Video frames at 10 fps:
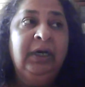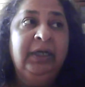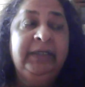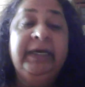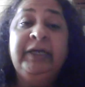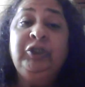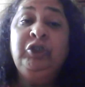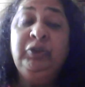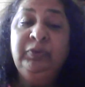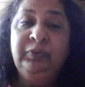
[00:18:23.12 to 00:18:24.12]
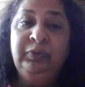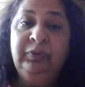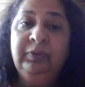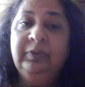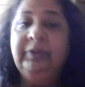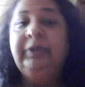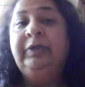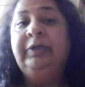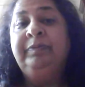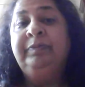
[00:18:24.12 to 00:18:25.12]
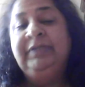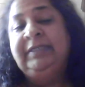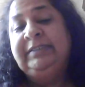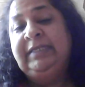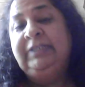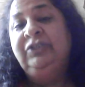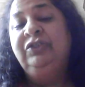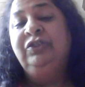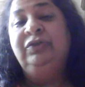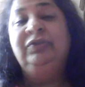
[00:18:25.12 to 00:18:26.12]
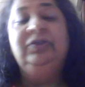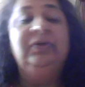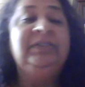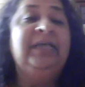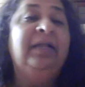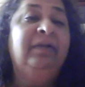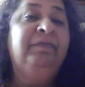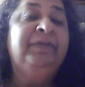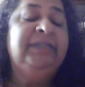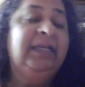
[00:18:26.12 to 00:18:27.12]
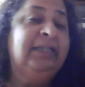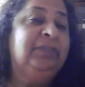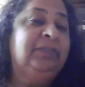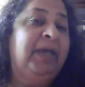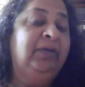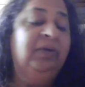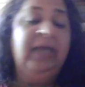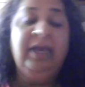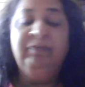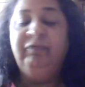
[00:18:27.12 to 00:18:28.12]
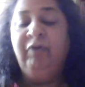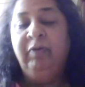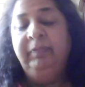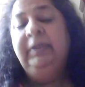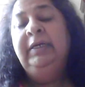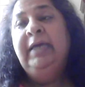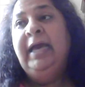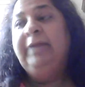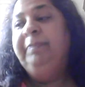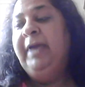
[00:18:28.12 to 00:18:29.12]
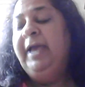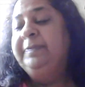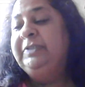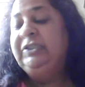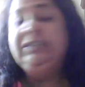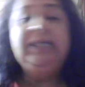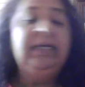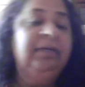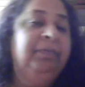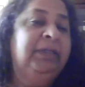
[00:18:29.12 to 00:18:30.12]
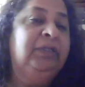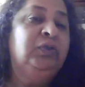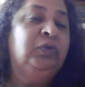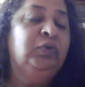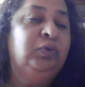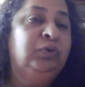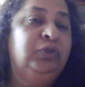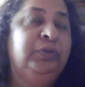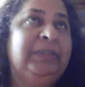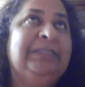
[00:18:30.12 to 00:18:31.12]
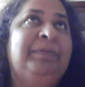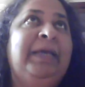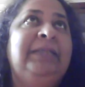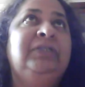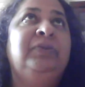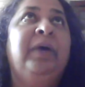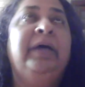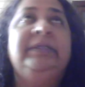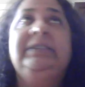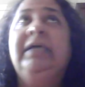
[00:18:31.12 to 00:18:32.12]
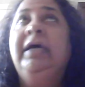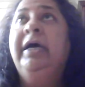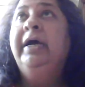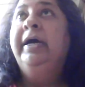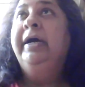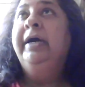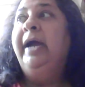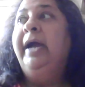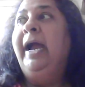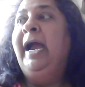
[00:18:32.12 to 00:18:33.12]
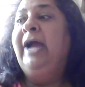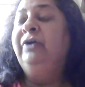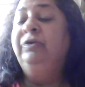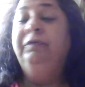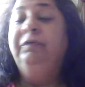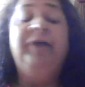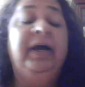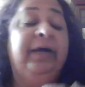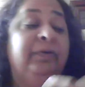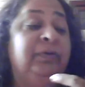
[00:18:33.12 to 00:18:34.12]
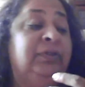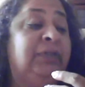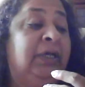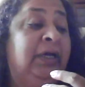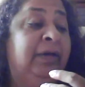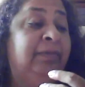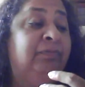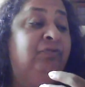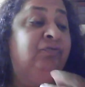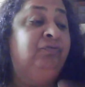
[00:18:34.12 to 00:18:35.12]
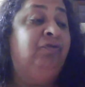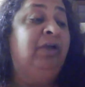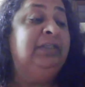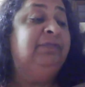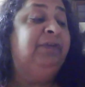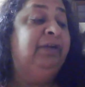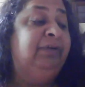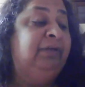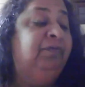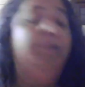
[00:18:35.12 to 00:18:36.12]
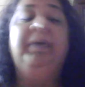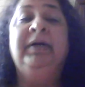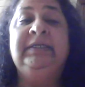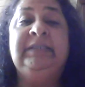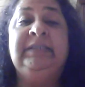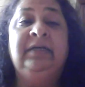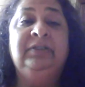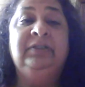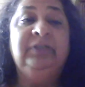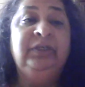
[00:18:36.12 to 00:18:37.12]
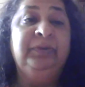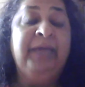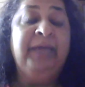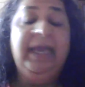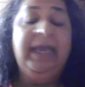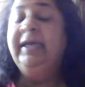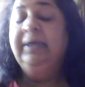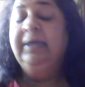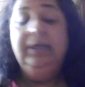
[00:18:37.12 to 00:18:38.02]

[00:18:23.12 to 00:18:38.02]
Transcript: year two, just introduce yourself and tell us where you came from, and perhaps just take a minute or two to explain to us how you found transferring from Pakistan to the UK,